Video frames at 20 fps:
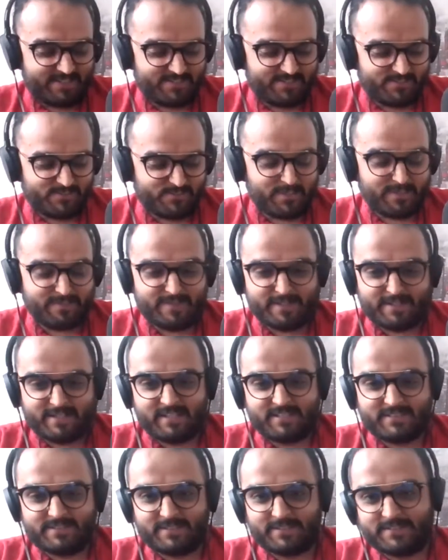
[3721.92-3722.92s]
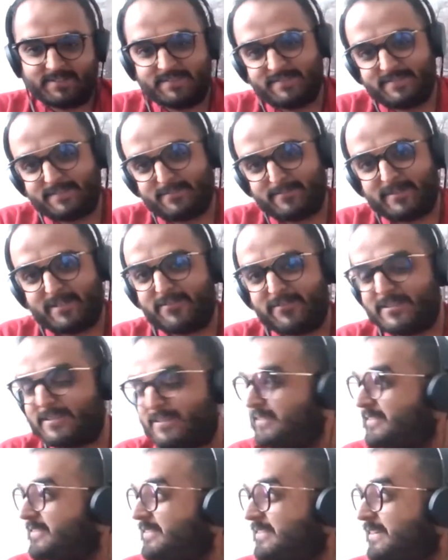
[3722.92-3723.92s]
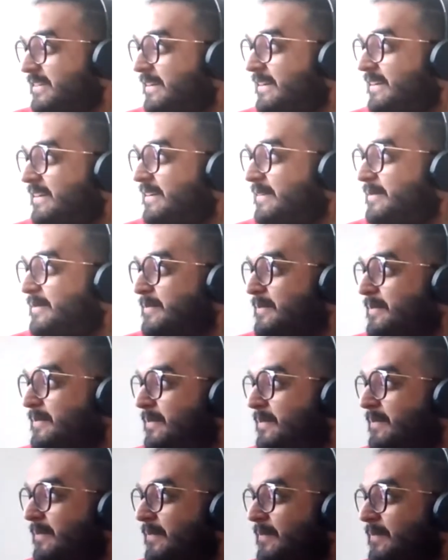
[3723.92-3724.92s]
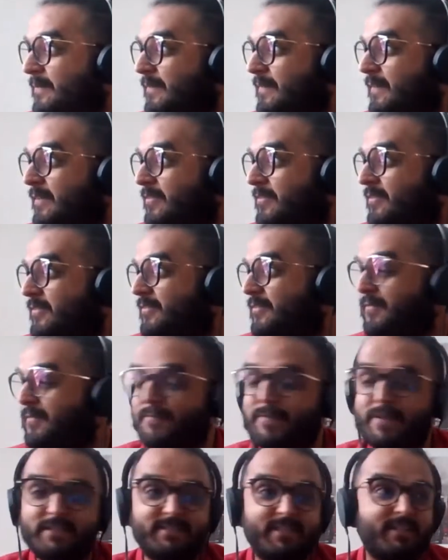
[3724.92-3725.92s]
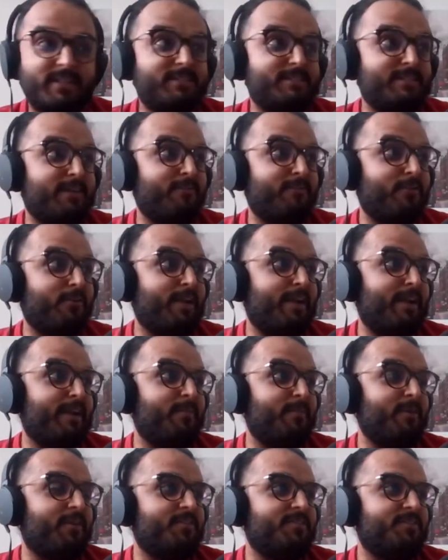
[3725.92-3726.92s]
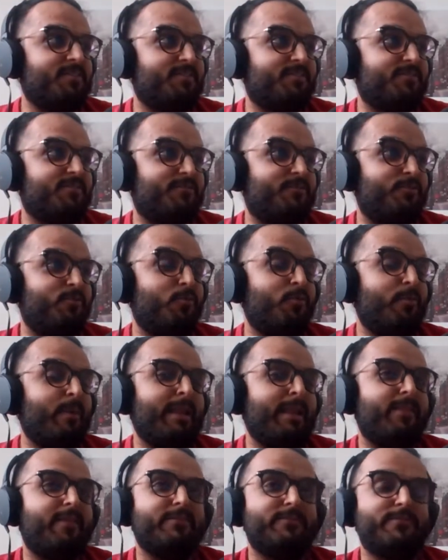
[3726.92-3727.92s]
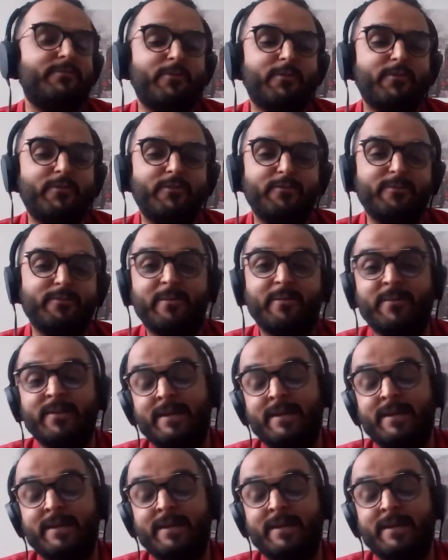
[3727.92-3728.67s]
this is going fantastic. I'm loving this. Uh, this feels like it's never going to end because there's too many things to talk to you about.